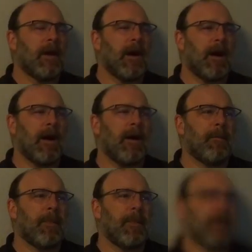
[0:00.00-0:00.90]

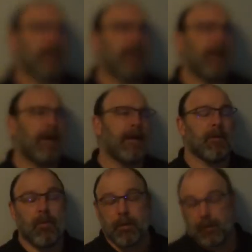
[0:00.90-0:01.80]
Um, uh, you're
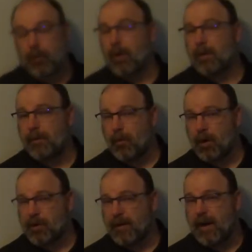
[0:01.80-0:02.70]
more than welcome to
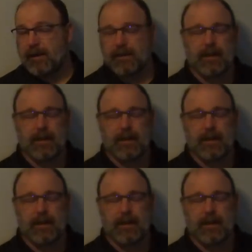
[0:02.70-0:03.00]
watch that,